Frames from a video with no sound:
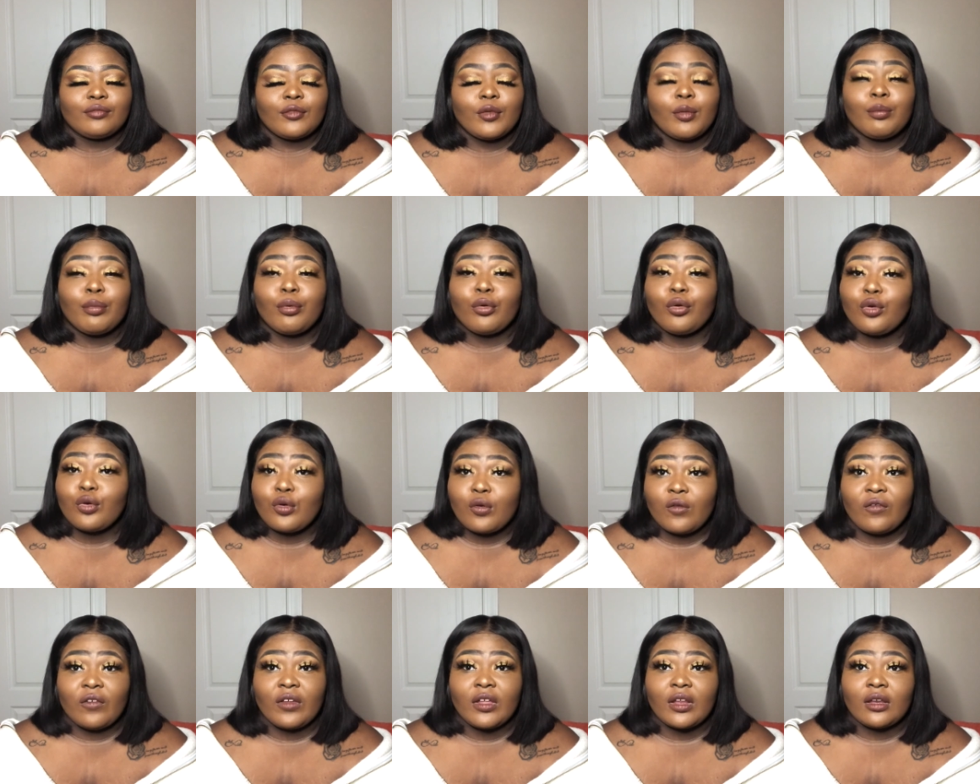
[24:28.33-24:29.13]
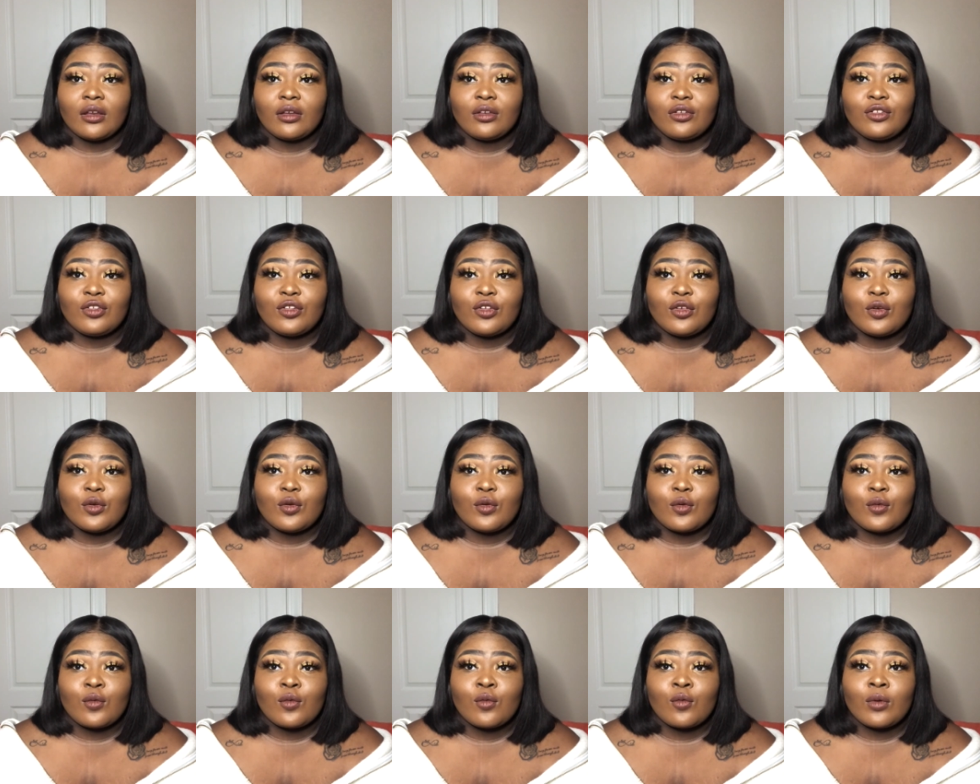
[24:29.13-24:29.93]
proven
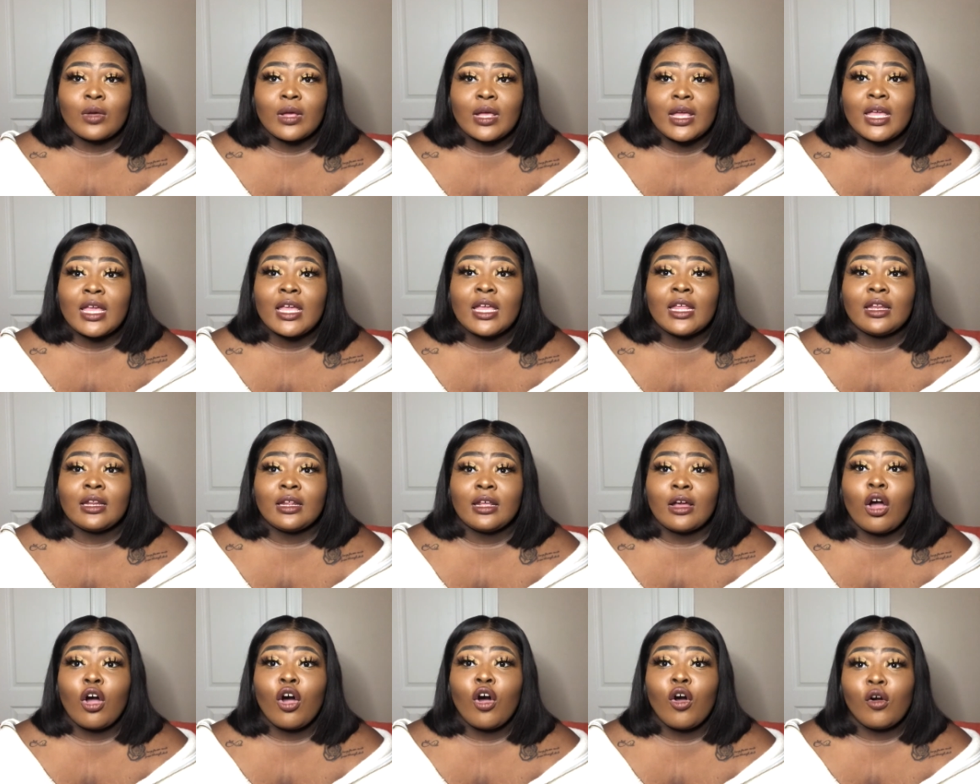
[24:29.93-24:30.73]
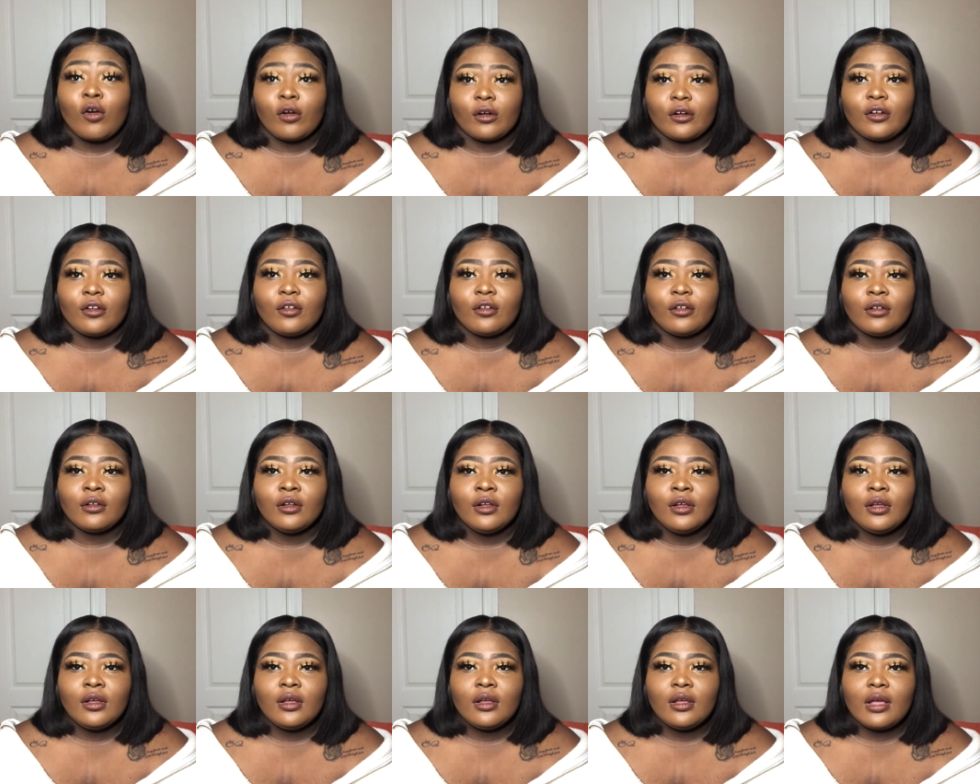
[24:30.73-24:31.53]
to hit harder
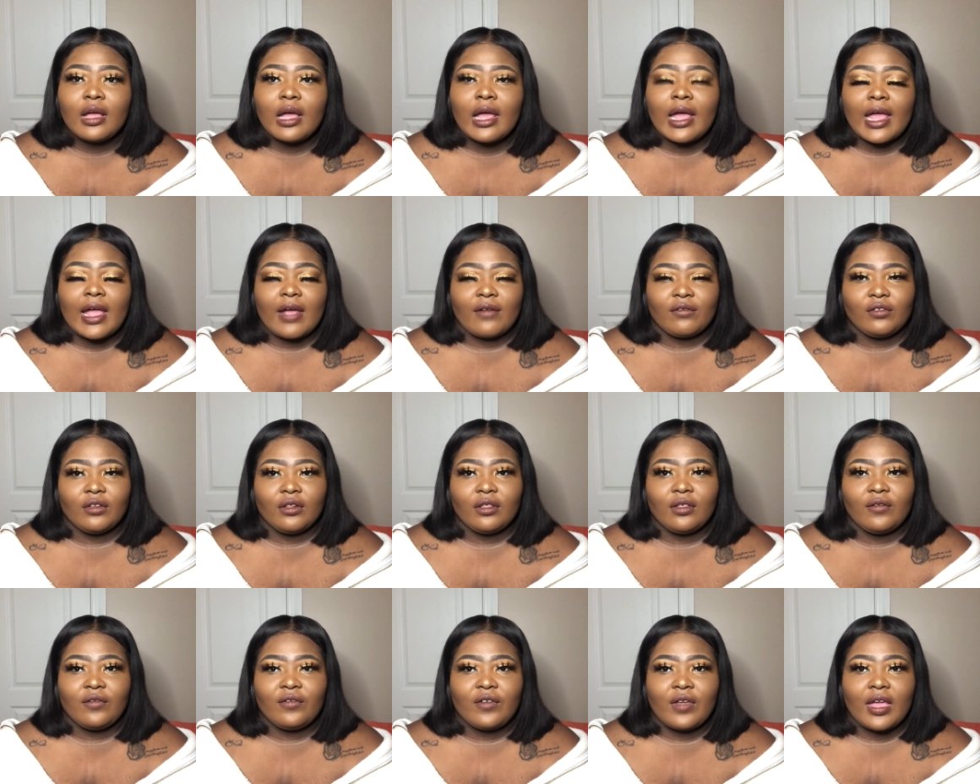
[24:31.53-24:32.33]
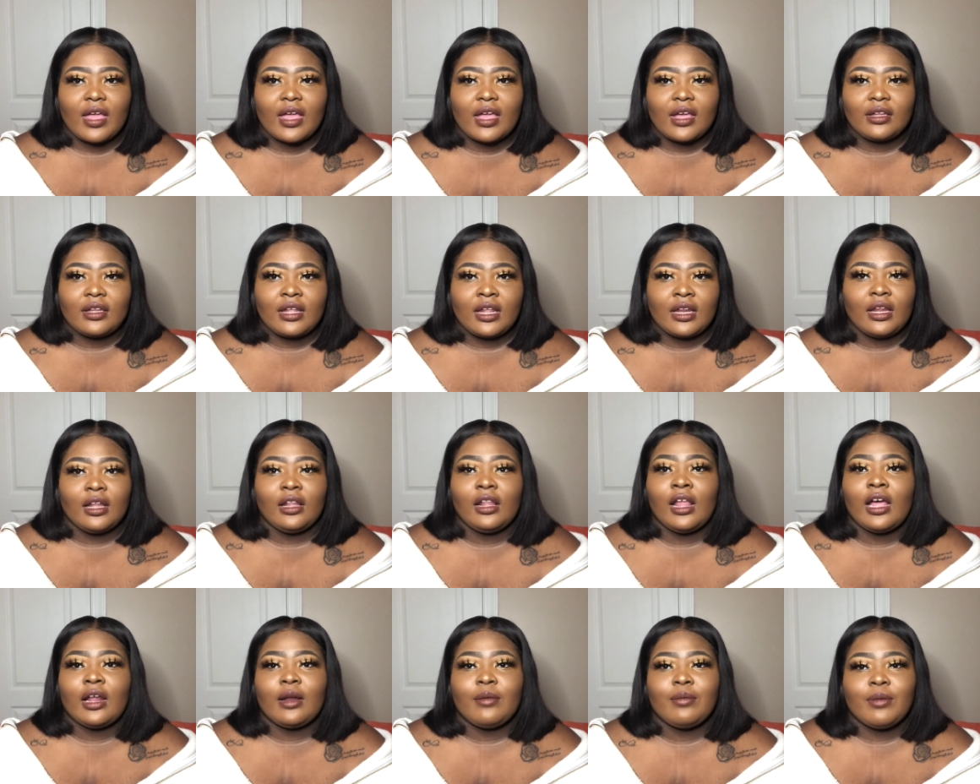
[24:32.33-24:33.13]
after the fact. And a
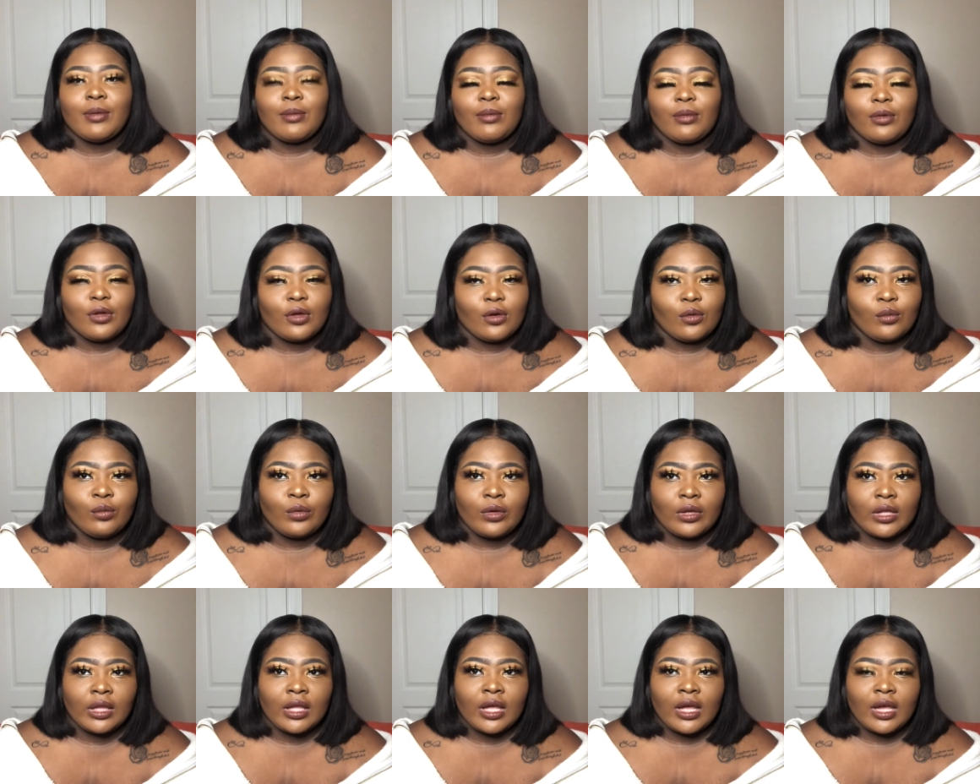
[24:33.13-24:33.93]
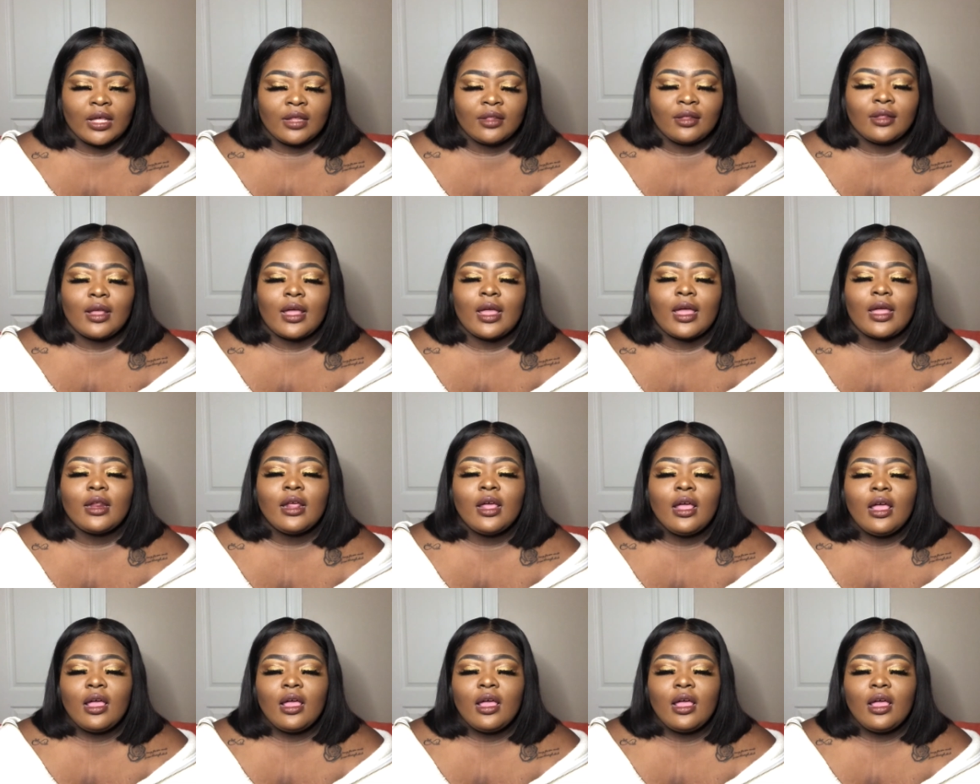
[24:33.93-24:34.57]
lot of people don't realize that.